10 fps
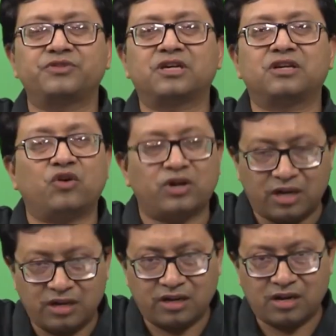which are not
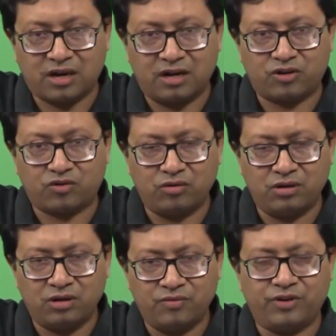under your control
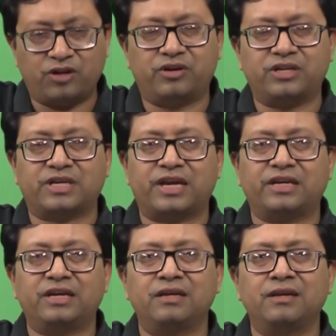when you are
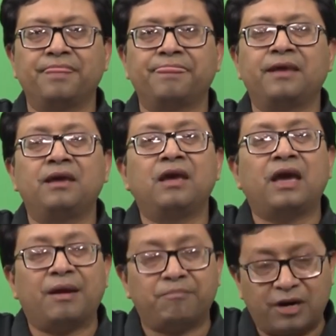designing it,
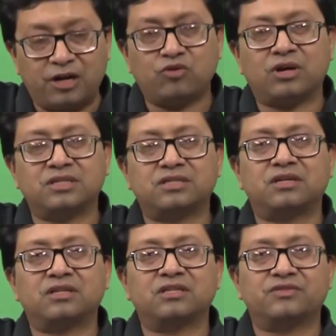but you
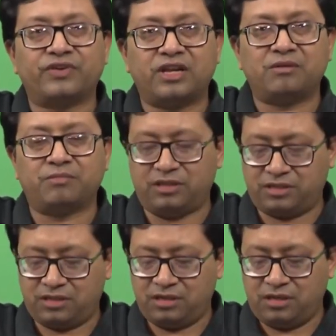consider these
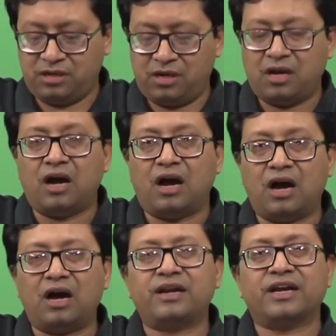variables
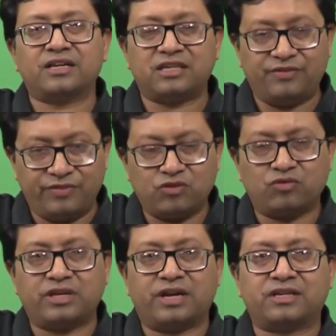are, even
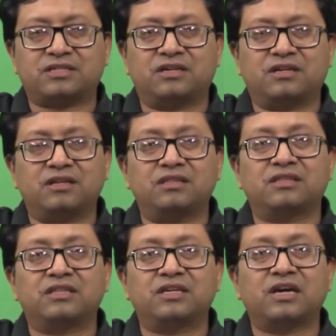though they are external,
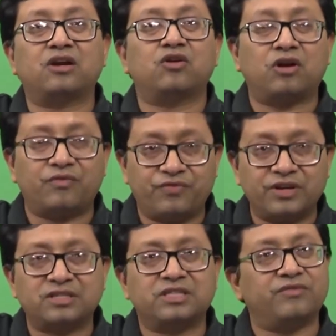they are not
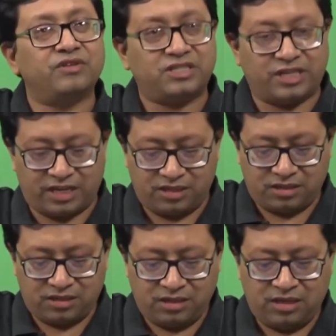fixed, they will
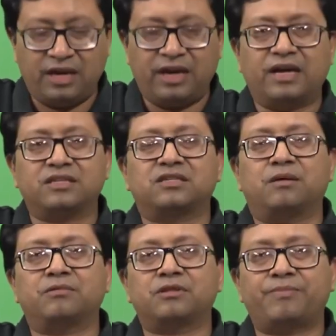change, and
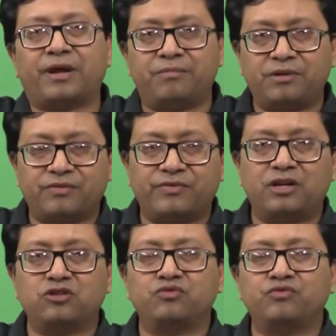some of the parameter
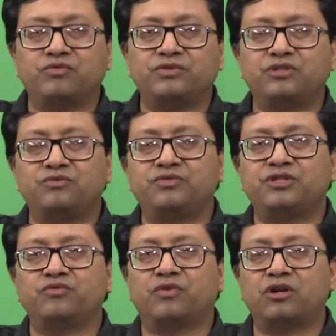values you, which,
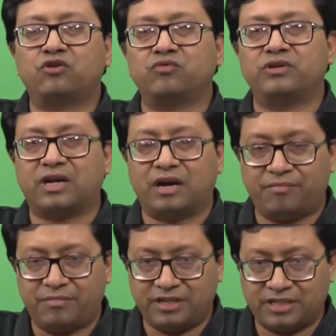which you want to
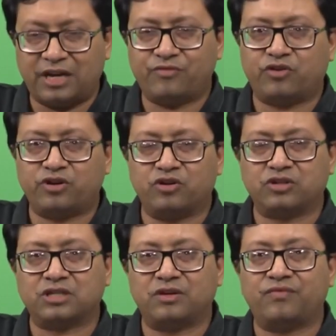um, design for
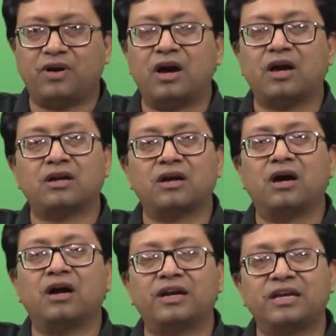yourself are,
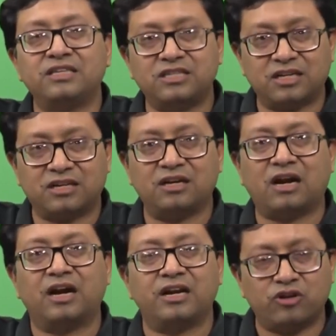are in general
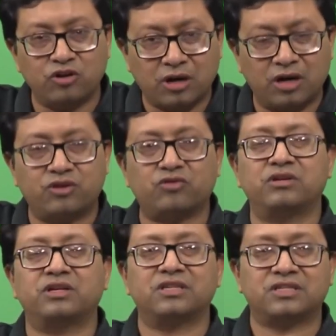under your
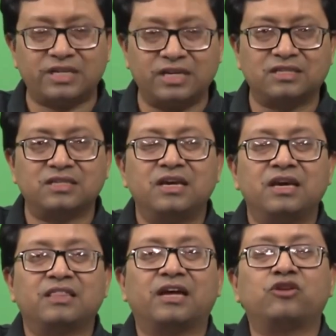control, in the sense
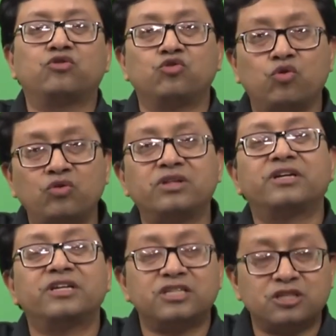that you know the
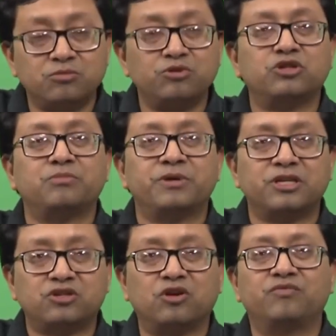distribution
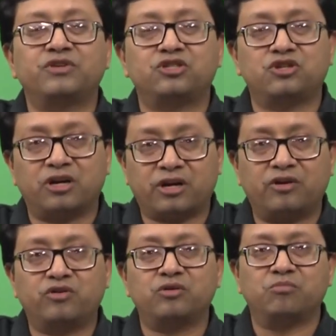based on which you are
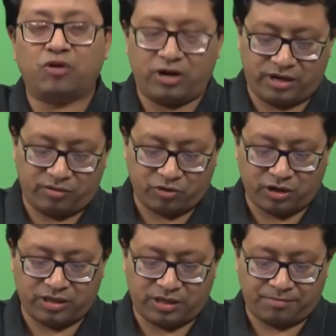going to model,
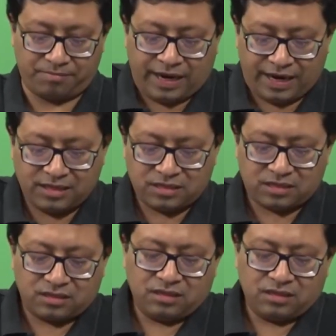model them. Hence,